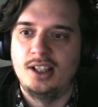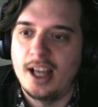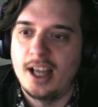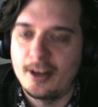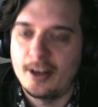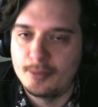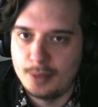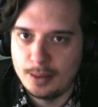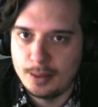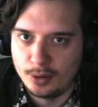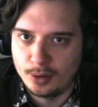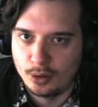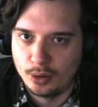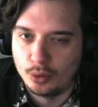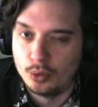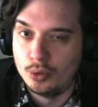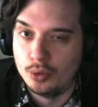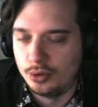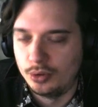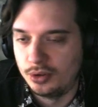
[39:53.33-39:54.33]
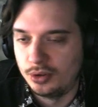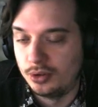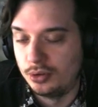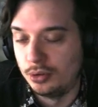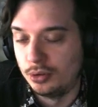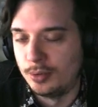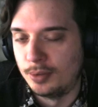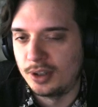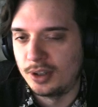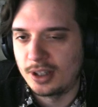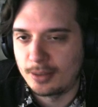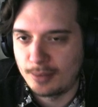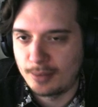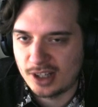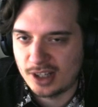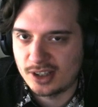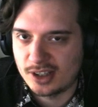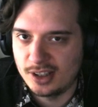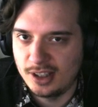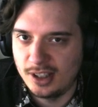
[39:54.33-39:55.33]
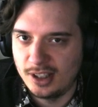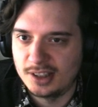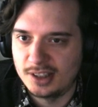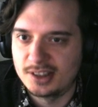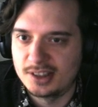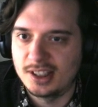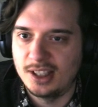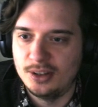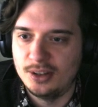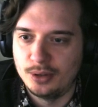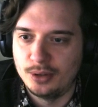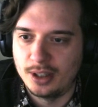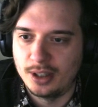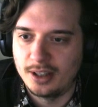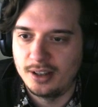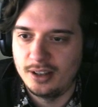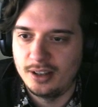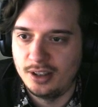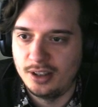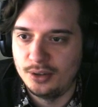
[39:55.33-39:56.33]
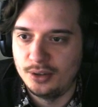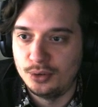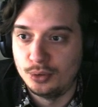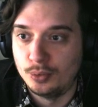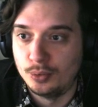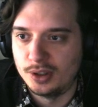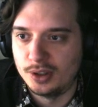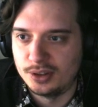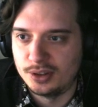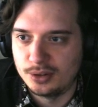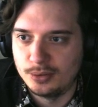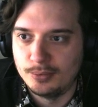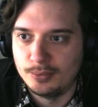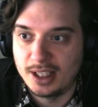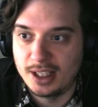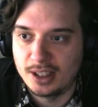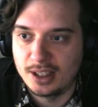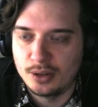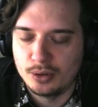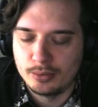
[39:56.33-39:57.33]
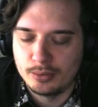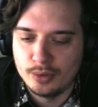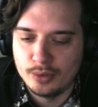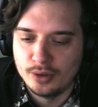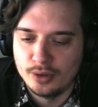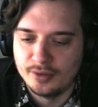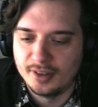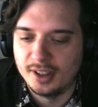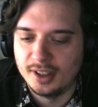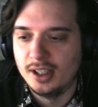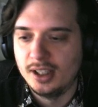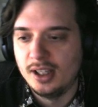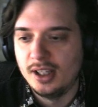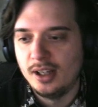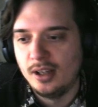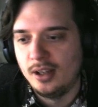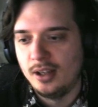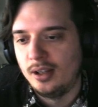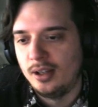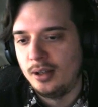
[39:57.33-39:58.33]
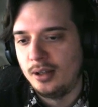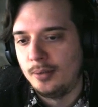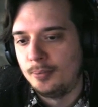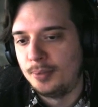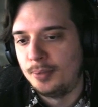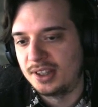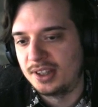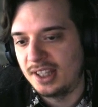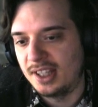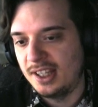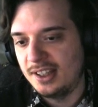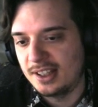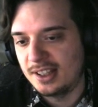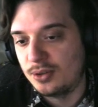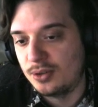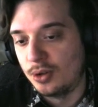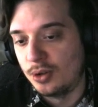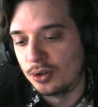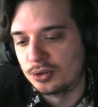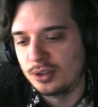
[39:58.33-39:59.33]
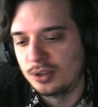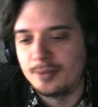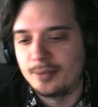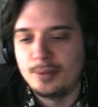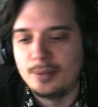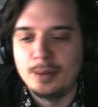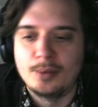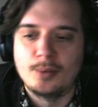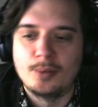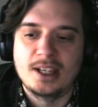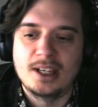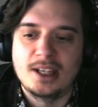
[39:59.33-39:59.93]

people who do put their passion in it and do want to make a good movie. but in that you also have people making